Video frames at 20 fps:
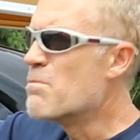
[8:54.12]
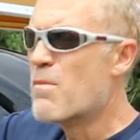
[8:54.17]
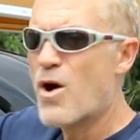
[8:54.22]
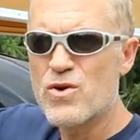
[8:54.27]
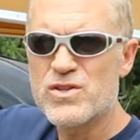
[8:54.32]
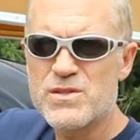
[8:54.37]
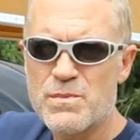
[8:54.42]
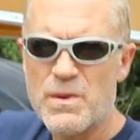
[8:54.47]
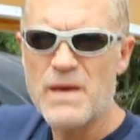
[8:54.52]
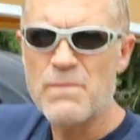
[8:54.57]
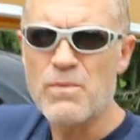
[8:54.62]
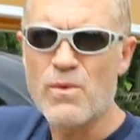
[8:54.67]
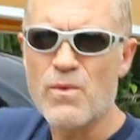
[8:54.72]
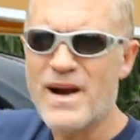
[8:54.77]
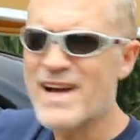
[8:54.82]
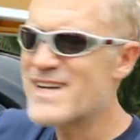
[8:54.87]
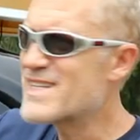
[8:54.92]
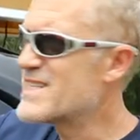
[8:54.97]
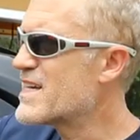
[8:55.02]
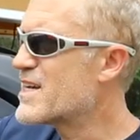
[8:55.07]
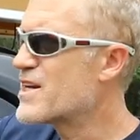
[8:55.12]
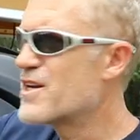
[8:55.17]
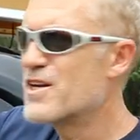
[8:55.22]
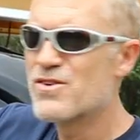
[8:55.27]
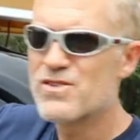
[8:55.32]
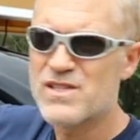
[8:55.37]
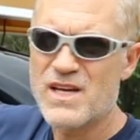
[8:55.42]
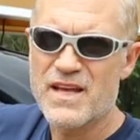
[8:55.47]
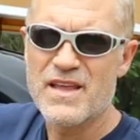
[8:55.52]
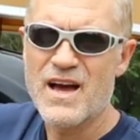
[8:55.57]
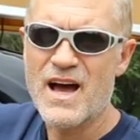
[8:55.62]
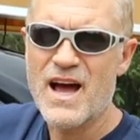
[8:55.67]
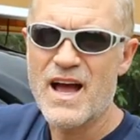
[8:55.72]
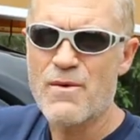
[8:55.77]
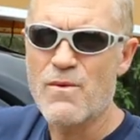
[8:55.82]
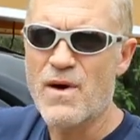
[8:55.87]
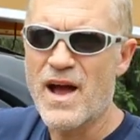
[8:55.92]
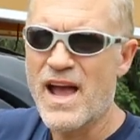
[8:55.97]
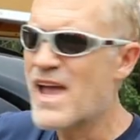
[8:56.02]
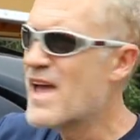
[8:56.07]
most people, when I see canoes on the
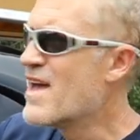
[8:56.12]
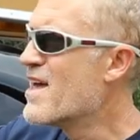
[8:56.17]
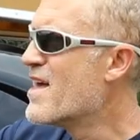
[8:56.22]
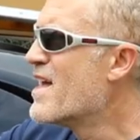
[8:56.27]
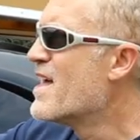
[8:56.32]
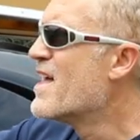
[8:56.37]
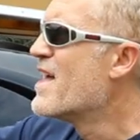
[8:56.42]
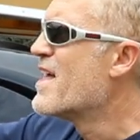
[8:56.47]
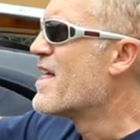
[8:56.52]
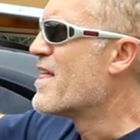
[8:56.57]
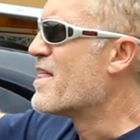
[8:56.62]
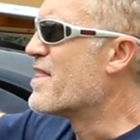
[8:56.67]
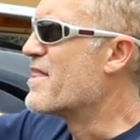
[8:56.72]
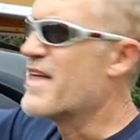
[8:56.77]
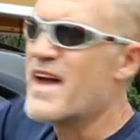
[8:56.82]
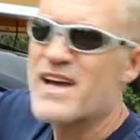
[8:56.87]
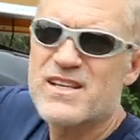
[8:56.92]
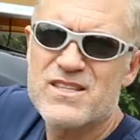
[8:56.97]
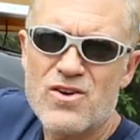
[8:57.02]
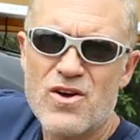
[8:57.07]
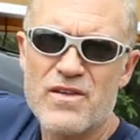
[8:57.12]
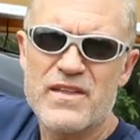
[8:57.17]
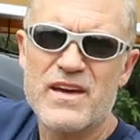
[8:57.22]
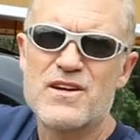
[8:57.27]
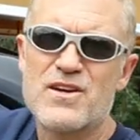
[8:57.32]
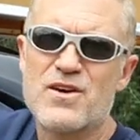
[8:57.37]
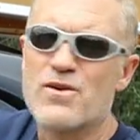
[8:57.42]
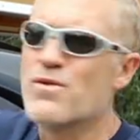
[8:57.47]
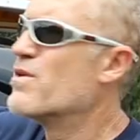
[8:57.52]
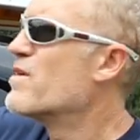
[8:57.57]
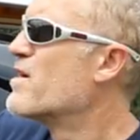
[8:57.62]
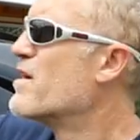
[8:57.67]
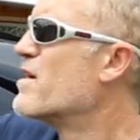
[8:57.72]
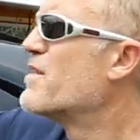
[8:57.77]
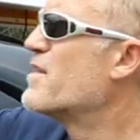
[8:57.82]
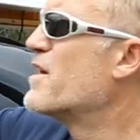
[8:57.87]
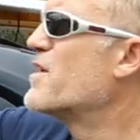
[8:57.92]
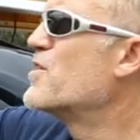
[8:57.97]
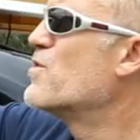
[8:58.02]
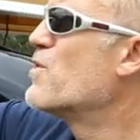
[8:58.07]
highway, that's all they do.
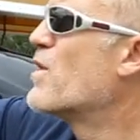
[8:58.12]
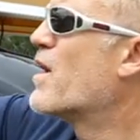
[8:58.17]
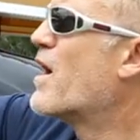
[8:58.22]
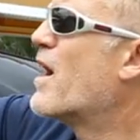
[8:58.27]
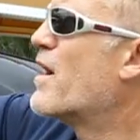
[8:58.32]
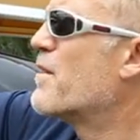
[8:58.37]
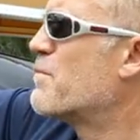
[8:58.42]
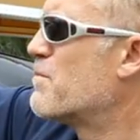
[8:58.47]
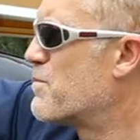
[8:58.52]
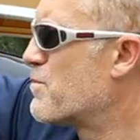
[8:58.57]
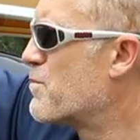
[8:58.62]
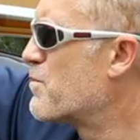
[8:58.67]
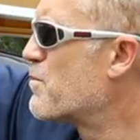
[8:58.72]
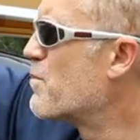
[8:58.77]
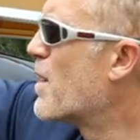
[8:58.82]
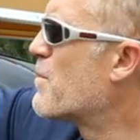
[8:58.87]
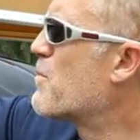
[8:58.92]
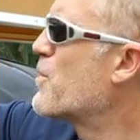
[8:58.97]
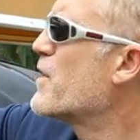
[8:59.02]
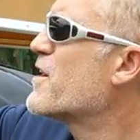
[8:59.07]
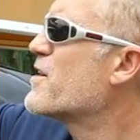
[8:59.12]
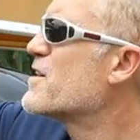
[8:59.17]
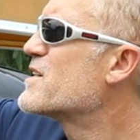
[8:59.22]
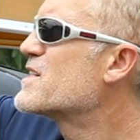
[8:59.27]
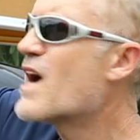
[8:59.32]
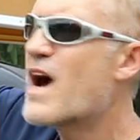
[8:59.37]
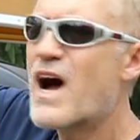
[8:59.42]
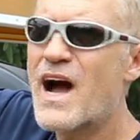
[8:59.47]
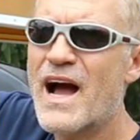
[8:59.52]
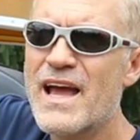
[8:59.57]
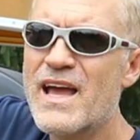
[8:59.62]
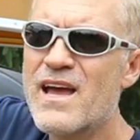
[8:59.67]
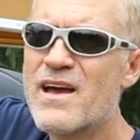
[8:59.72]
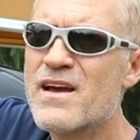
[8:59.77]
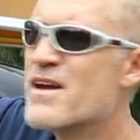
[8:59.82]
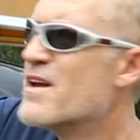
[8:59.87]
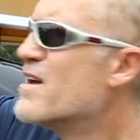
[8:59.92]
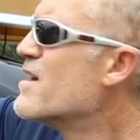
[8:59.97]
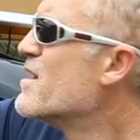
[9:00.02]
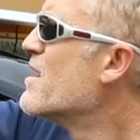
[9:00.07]
They do a pretty good
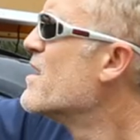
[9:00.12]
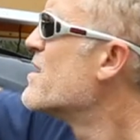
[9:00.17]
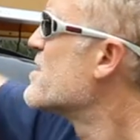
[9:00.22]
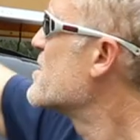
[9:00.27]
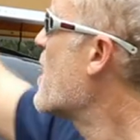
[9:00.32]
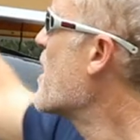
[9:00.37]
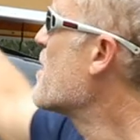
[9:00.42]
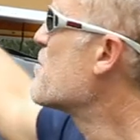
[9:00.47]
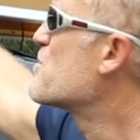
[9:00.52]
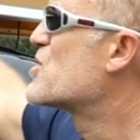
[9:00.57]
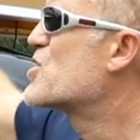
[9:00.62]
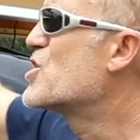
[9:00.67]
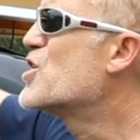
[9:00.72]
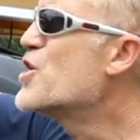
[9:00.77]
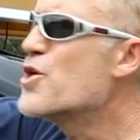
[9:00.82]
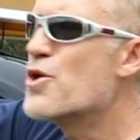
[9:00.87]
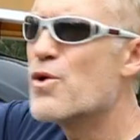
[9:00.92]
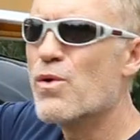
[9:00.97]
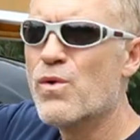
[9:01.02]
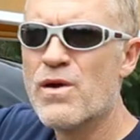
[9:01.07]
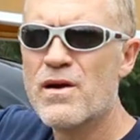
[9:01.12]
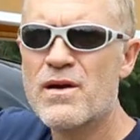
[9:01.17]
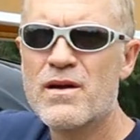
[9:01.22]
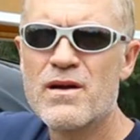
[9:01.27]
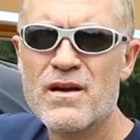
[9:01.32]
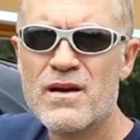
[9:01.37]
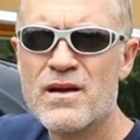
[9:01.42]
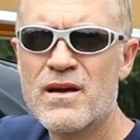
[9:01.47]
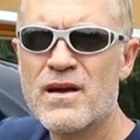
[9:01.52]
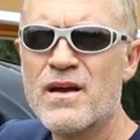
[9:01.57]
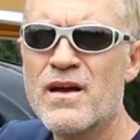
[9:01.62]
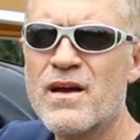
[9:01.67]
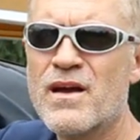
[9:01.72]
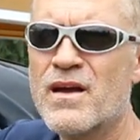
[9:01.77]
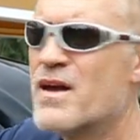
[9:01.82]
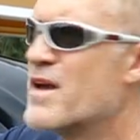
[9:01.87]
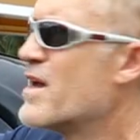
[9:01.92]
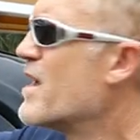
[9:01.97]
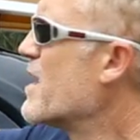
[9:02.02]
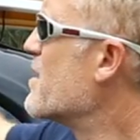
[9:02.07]
tie times two
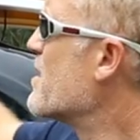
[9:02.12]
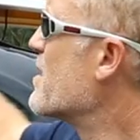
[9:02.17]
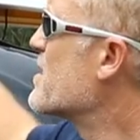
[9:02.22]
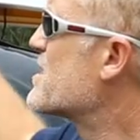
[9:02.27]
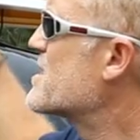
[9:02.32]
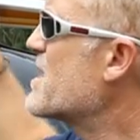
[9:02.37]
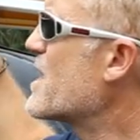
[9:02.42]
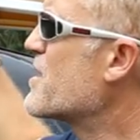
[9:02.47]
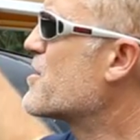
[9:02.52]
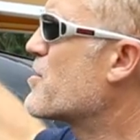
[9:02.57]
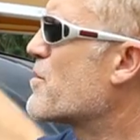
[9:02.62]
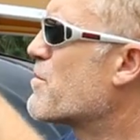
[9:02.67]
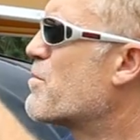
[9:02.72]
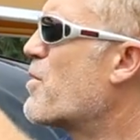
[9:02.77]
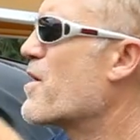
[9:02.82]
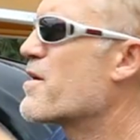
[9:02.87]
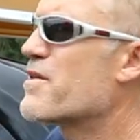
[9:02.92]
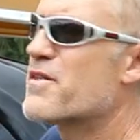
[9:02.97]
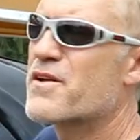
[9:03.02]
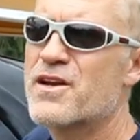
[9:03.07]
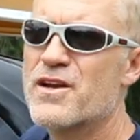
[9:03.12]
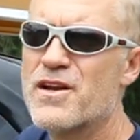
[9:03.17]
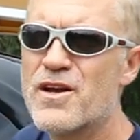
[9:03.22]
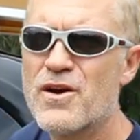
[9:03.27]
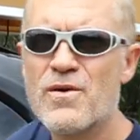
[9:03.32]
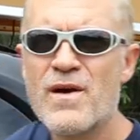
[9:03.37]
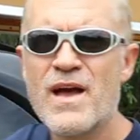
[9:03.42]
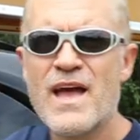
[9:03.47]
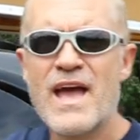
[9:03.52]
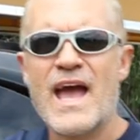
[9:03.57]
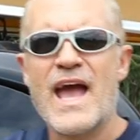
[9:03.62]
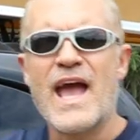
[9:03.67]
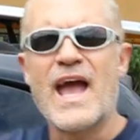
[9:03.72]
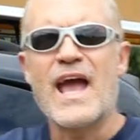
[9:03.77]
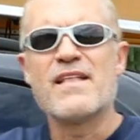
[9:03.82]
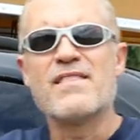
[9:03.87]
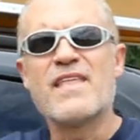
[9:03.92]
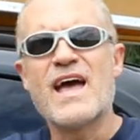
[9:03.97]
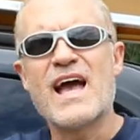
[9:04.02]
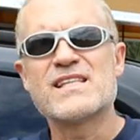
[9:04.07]
in the center part of the canoe,
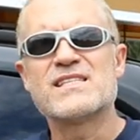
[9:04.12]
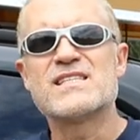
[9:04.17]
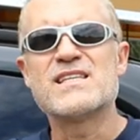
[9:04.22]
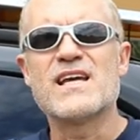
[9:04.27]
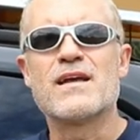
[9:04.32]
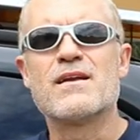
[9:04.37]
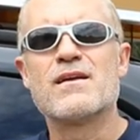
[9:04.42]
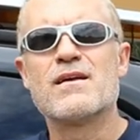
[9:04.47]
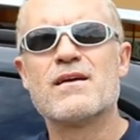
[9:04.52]
and that's